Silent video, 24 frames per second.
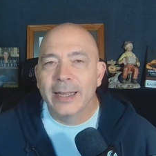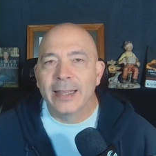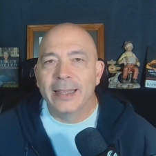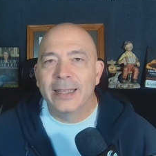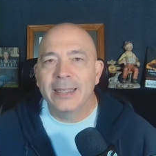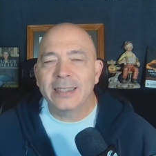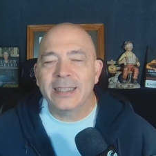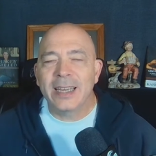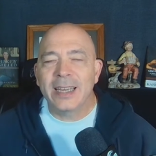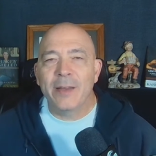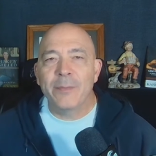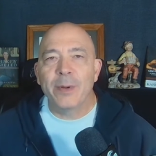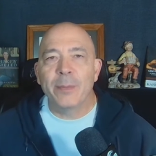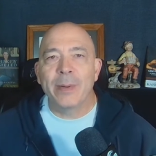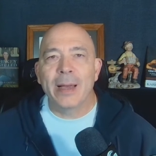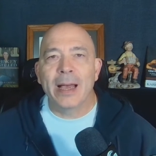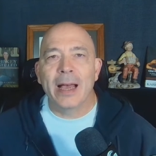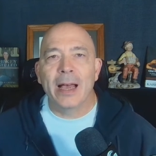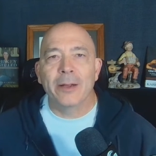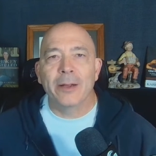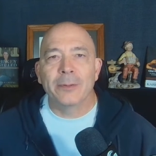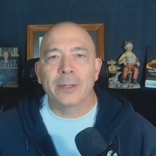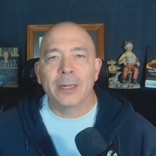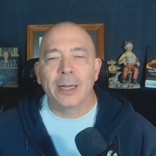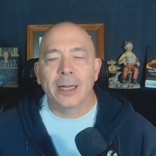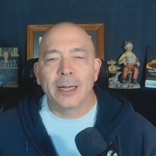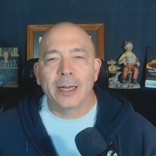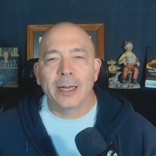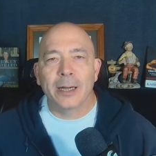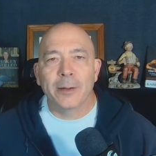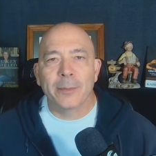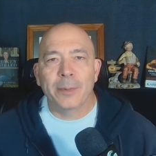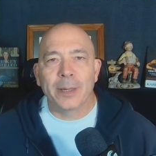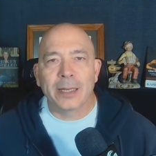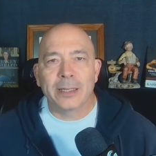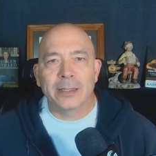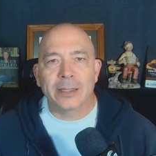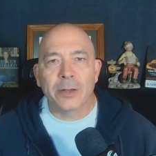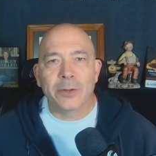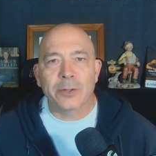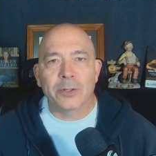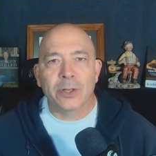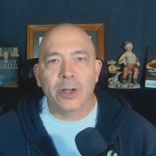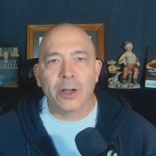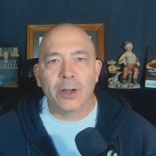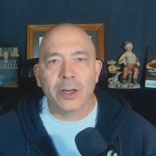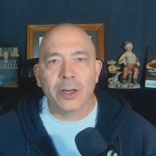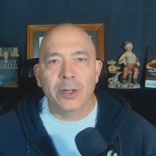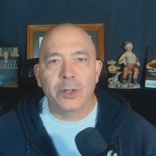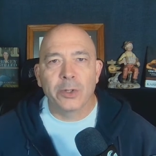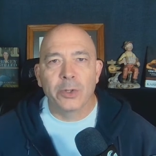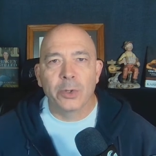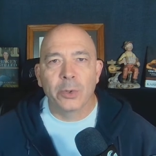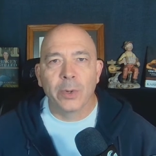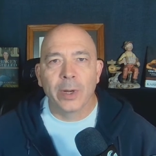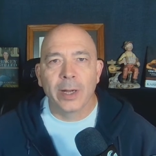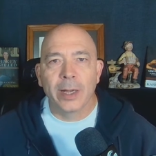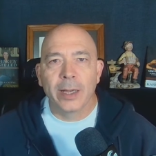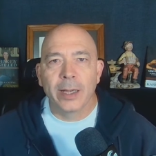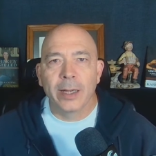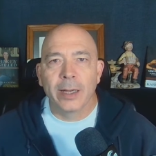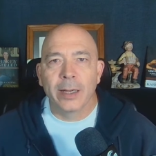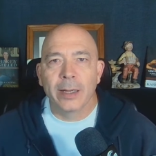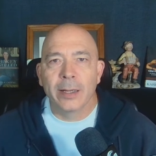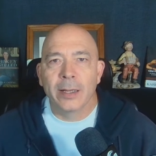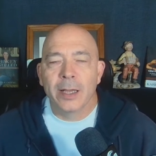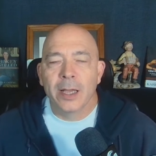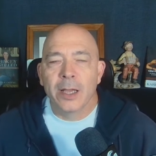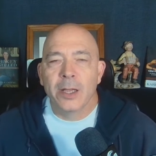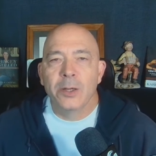This came about uh, because I was talking to a uh,